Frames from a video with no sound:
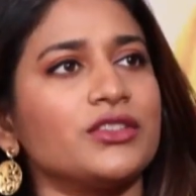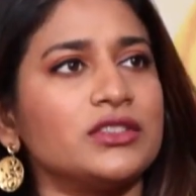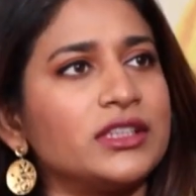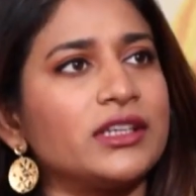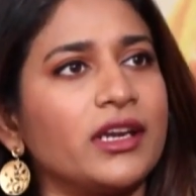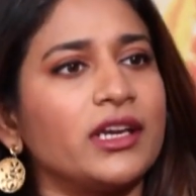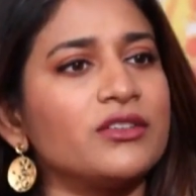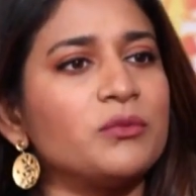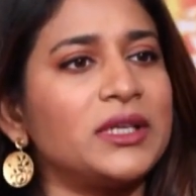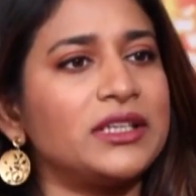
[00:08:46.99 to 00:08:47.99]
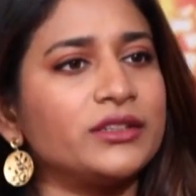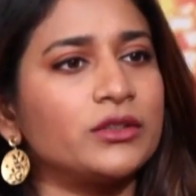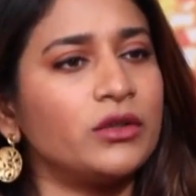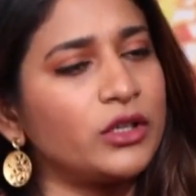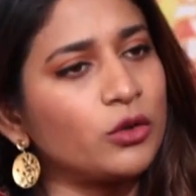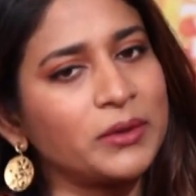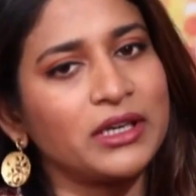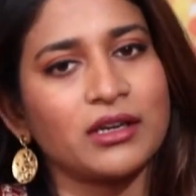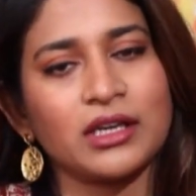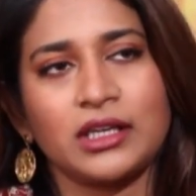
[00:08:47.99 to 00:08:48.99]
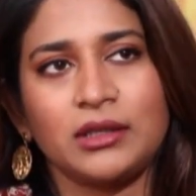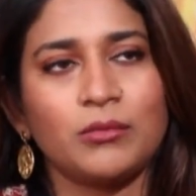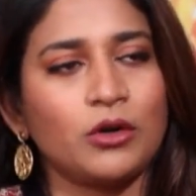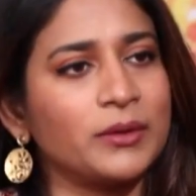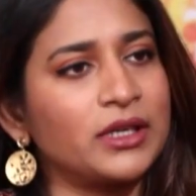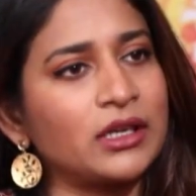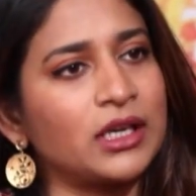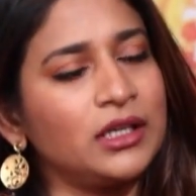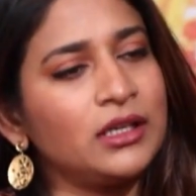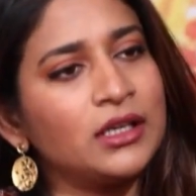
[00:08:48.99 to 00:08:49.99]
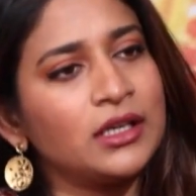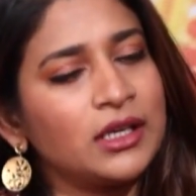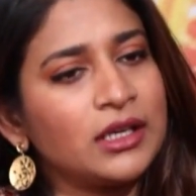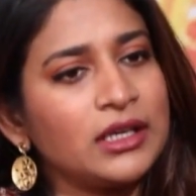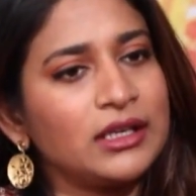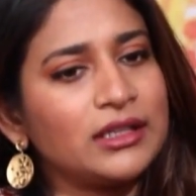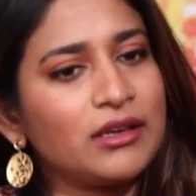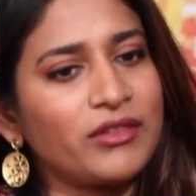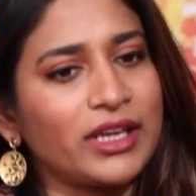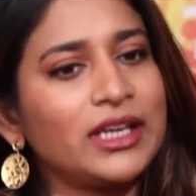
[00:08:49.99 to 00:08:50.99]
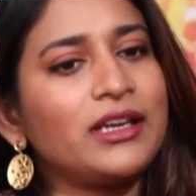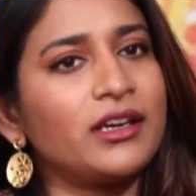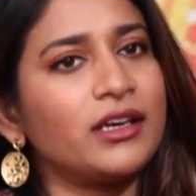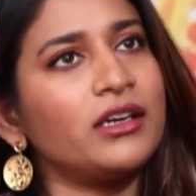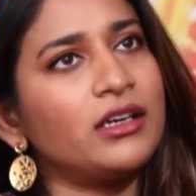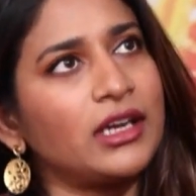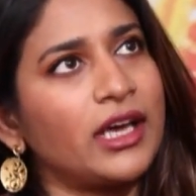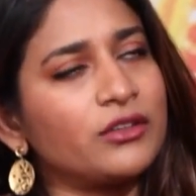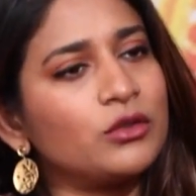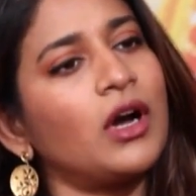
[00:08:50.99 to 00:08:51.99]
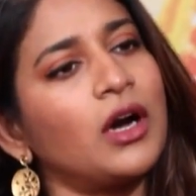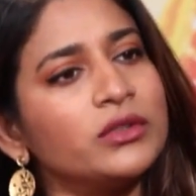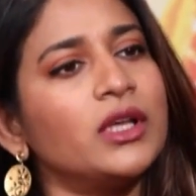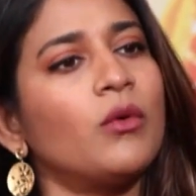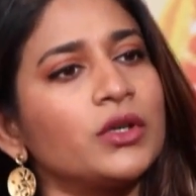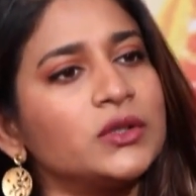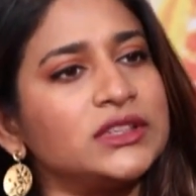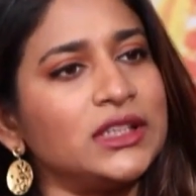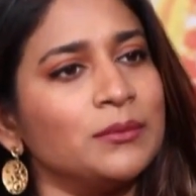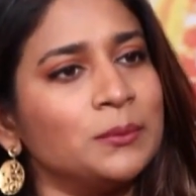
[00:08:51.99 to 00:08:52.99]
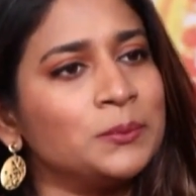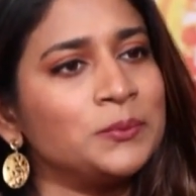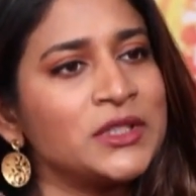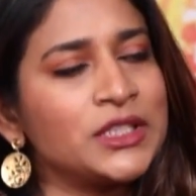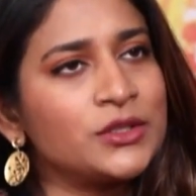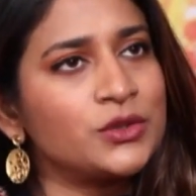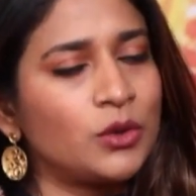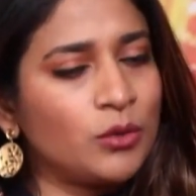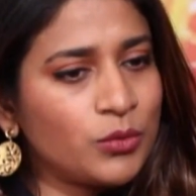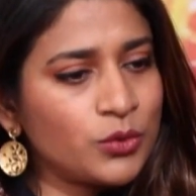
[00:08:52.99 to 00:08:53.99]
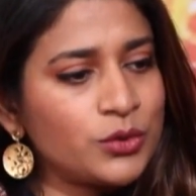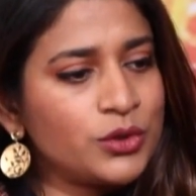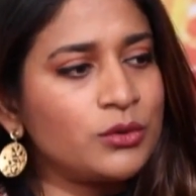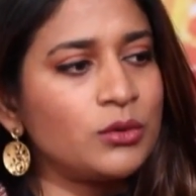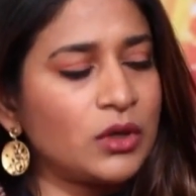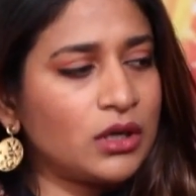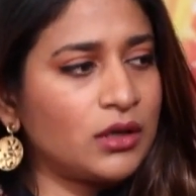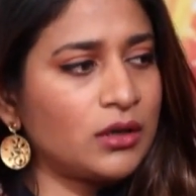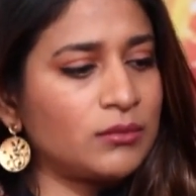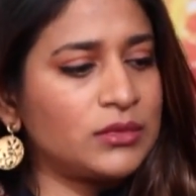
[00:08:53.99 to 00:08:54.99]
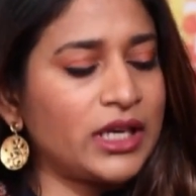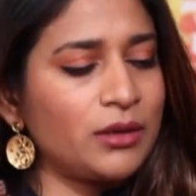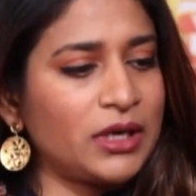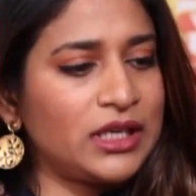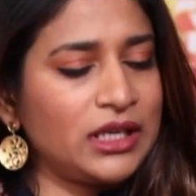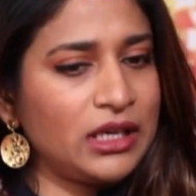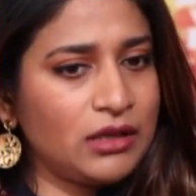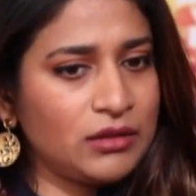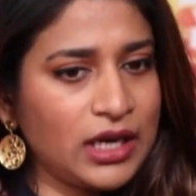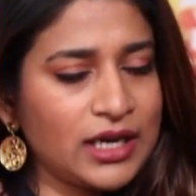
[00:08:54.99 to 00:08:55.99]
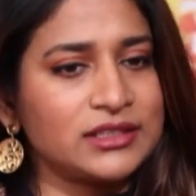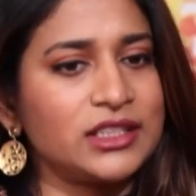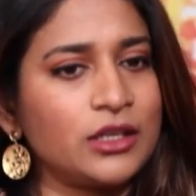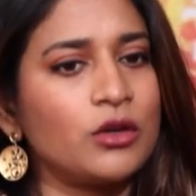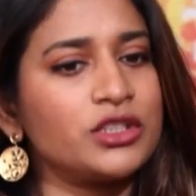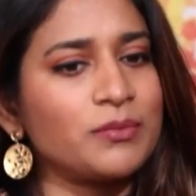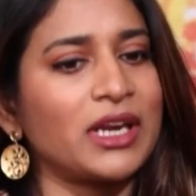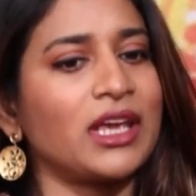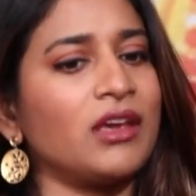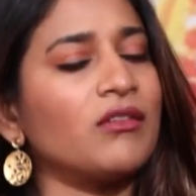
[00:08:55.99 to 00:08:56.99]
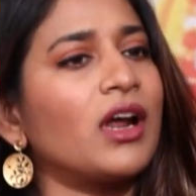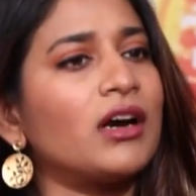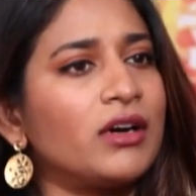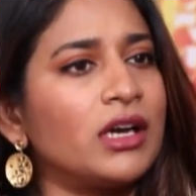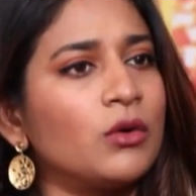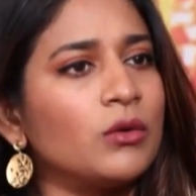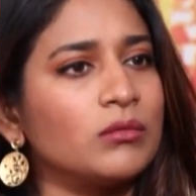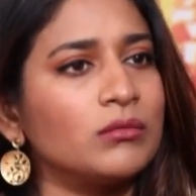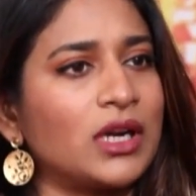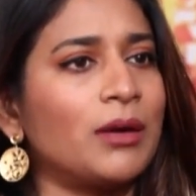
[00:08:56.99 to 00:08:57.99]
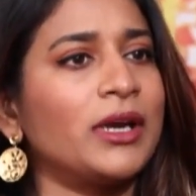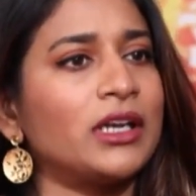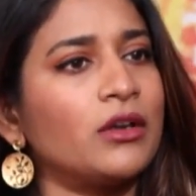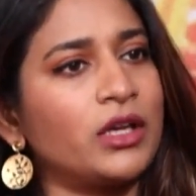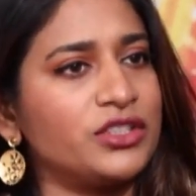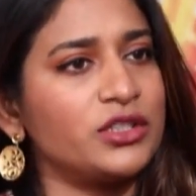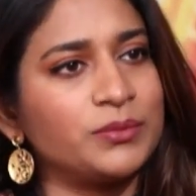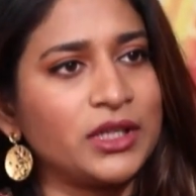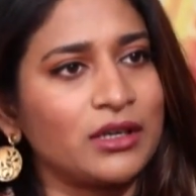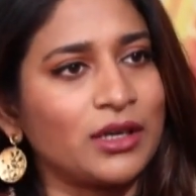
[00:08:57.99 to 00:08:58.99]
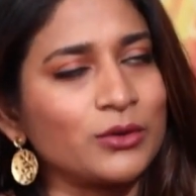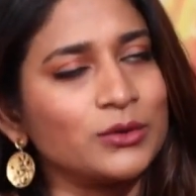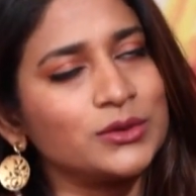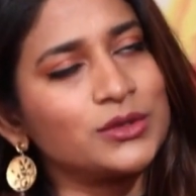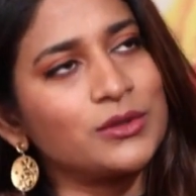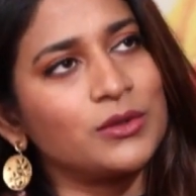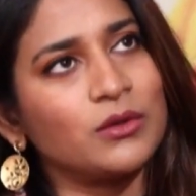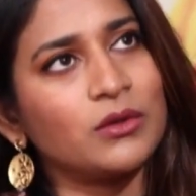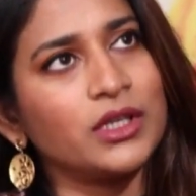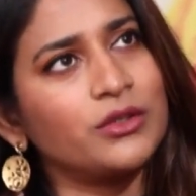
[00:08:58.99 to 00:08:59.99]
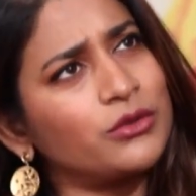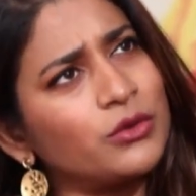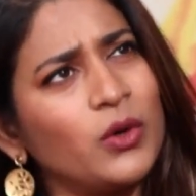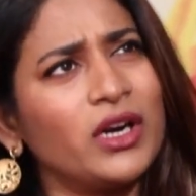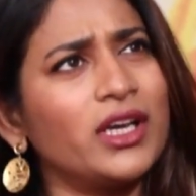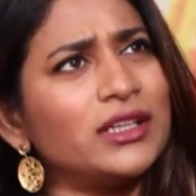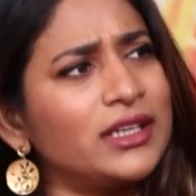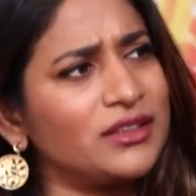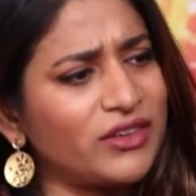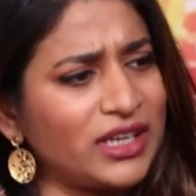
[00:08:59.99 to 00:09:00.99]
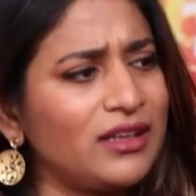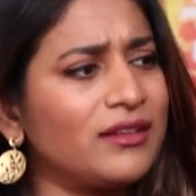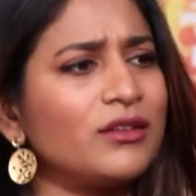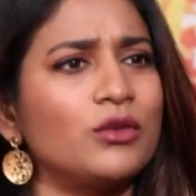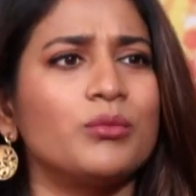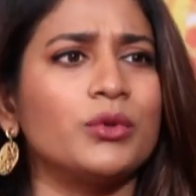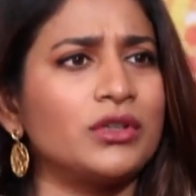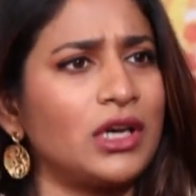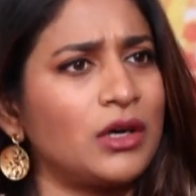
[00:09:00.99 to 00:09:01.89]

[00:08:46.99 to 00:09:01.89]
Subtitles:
in creative meetings lo dop gar gaani bobby gar gaani they very clear as to how they want to see him. So moodu dani batti aa scene lonchi manaki em raavalo ra betalo ad cheptaru naku. So it is so clear that it's very easy to put down